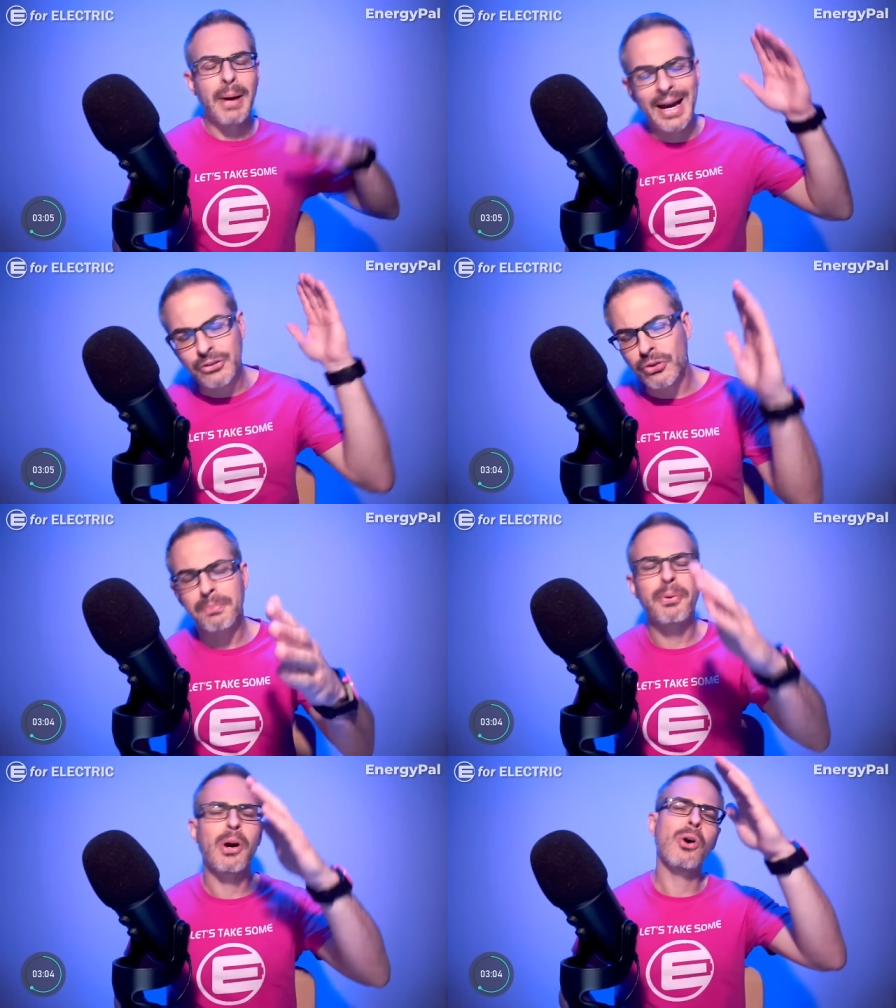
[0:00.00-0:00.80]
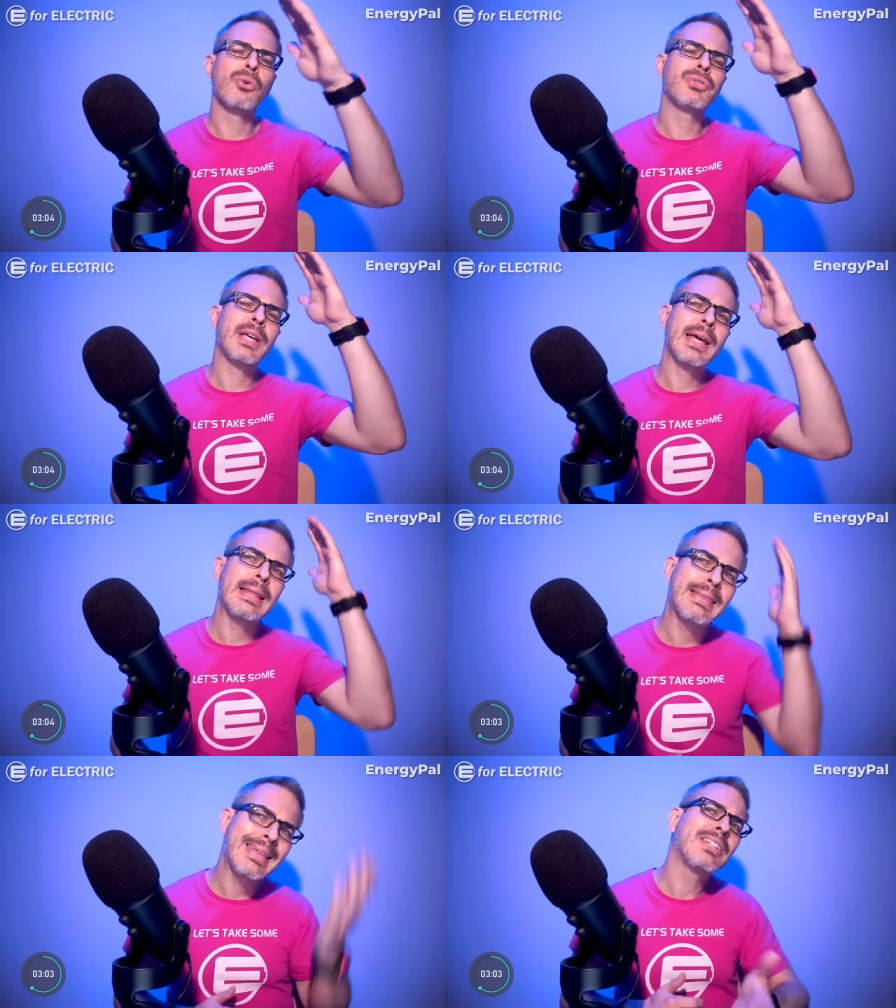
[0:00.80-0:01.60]
Back to the pros
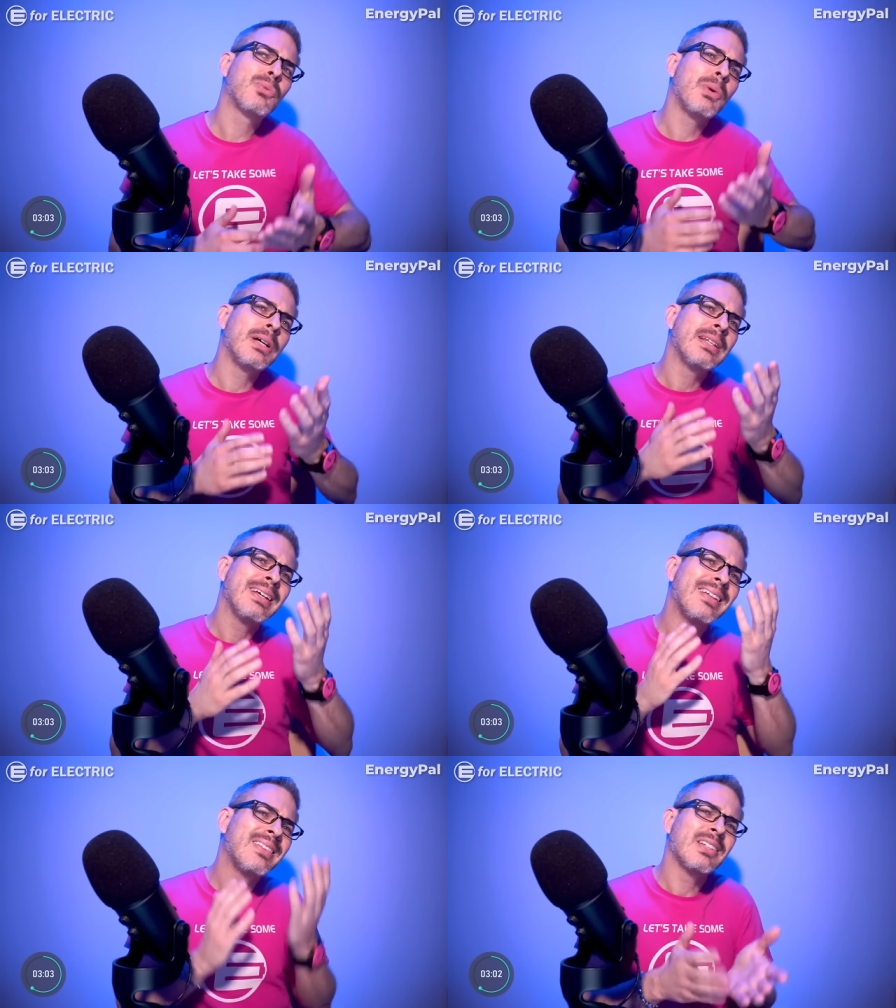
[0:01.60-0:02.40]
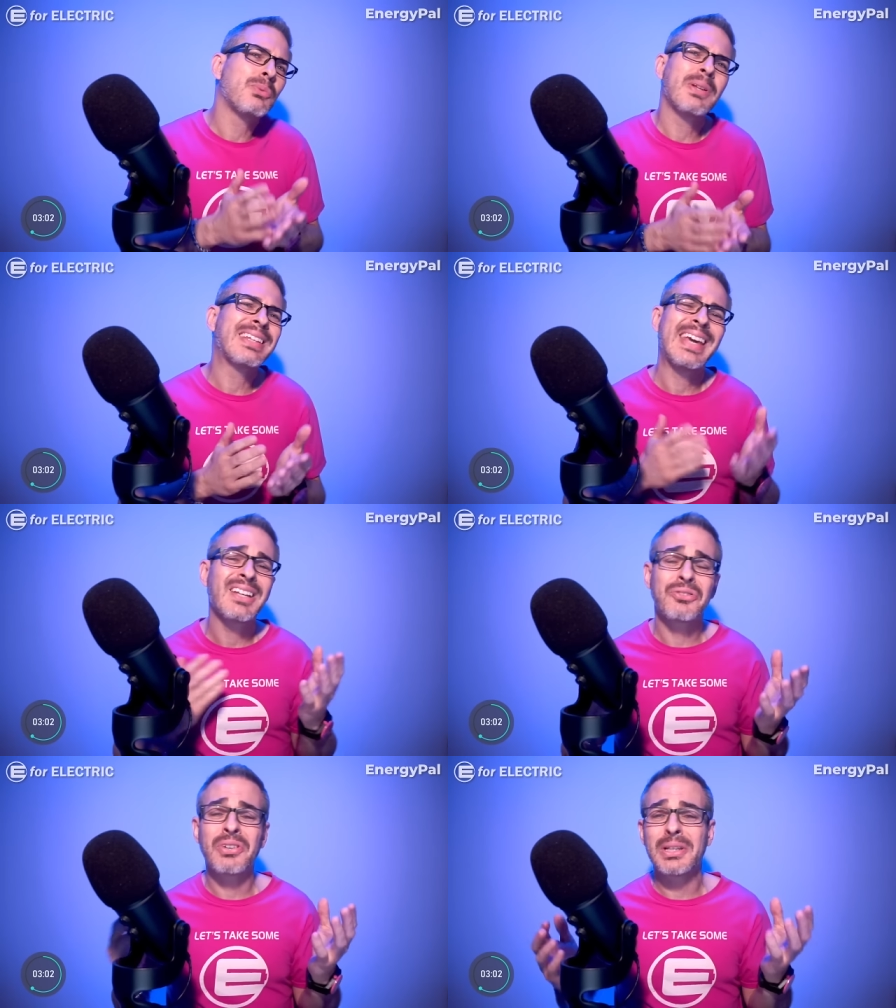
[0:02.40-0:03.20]
and this one, this one
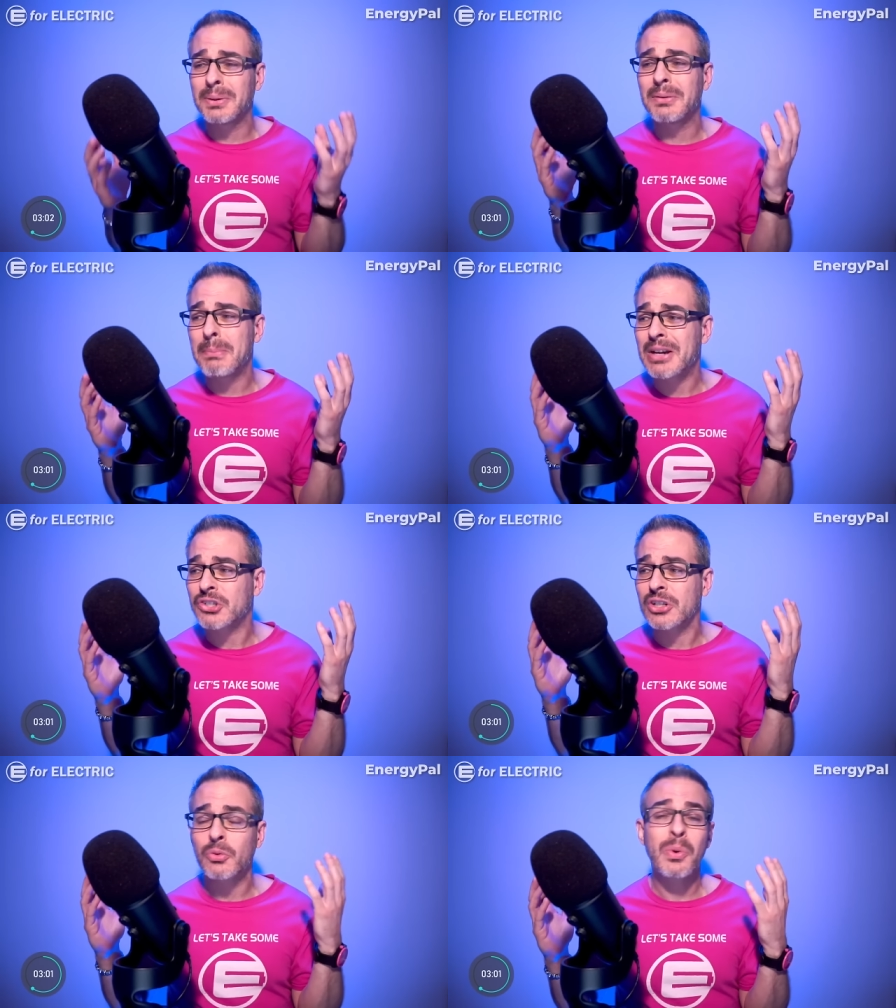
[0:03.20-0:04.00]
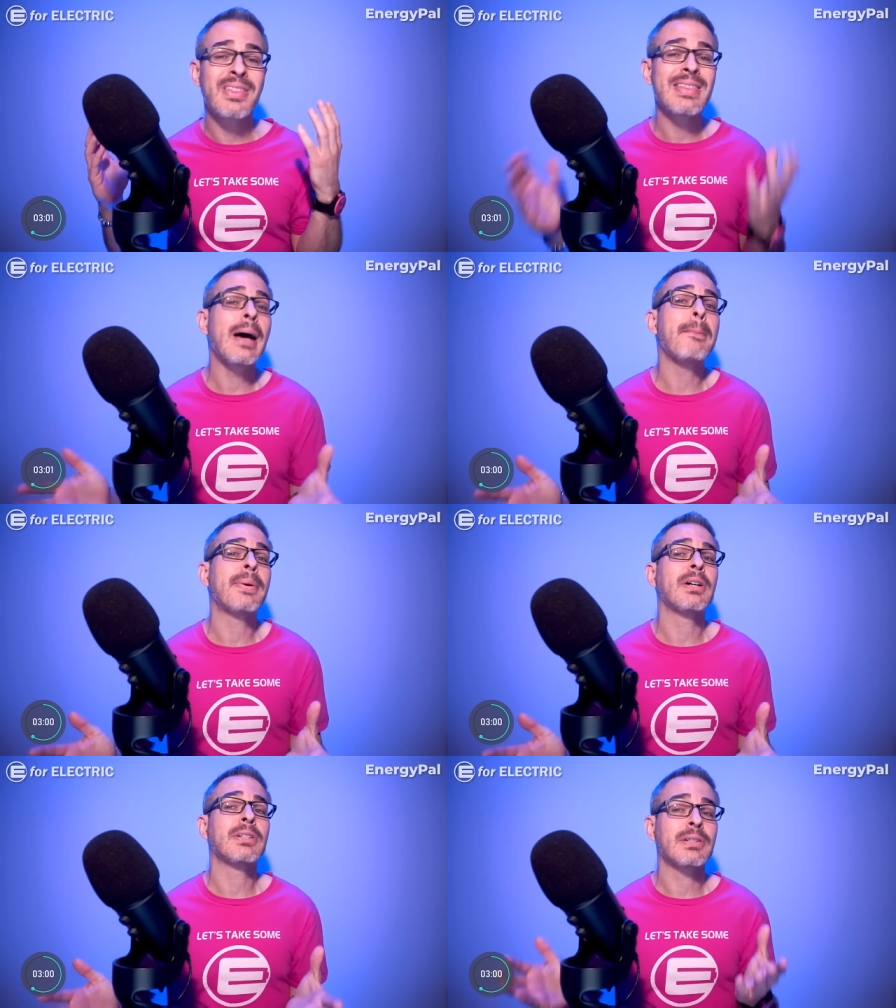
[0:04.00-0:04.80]
can't really be measured with
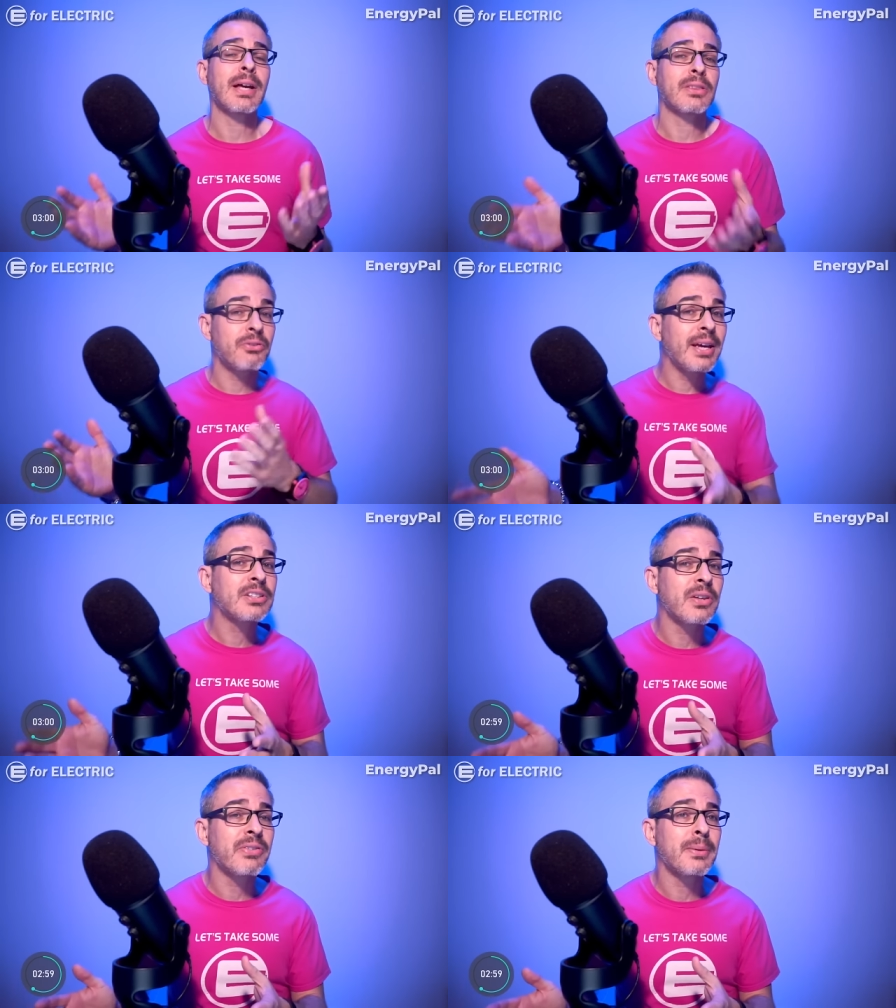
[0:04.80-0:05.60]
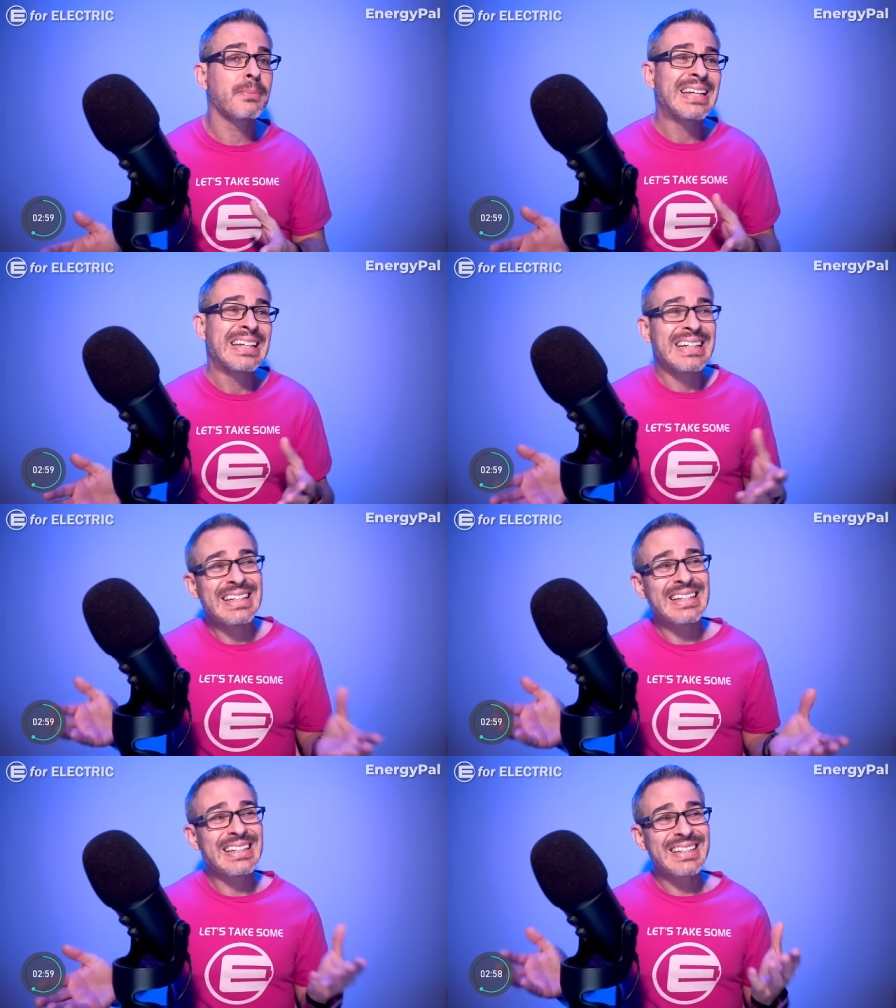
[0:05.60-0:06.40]
numbers like the rest of them,
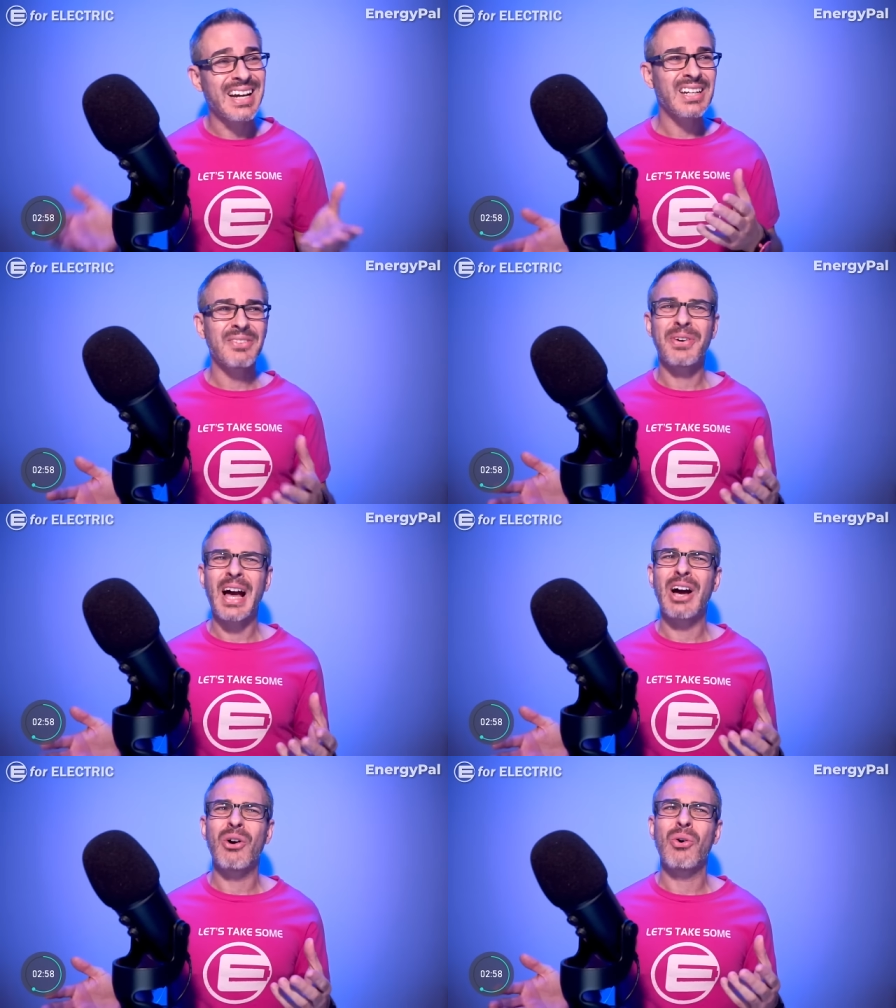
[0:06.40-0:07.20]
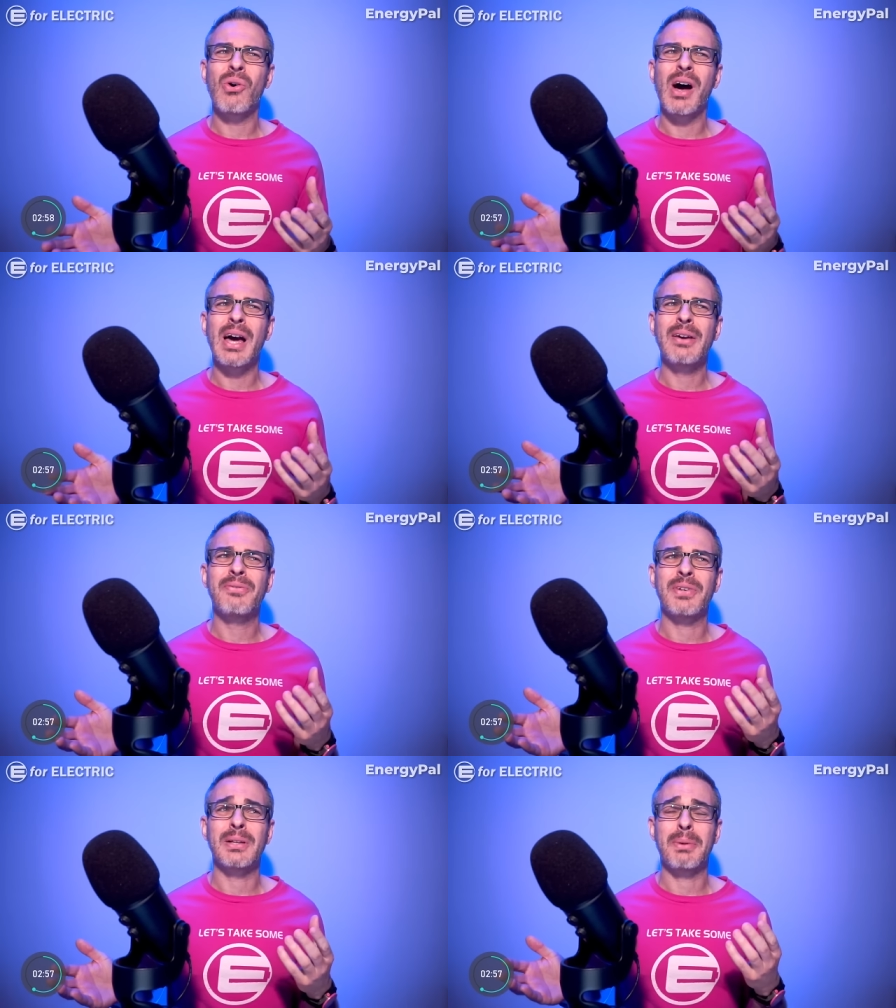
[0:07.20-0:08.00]
uh, kind of how I
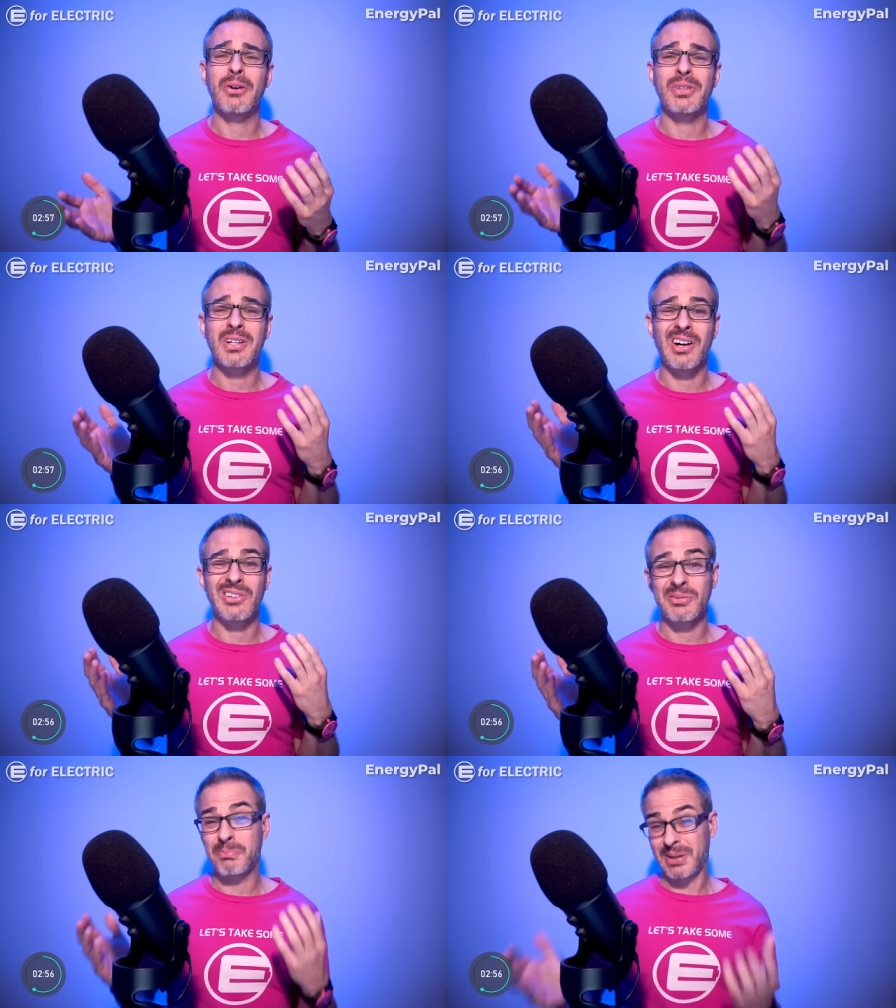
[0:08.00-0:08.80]
feel about the color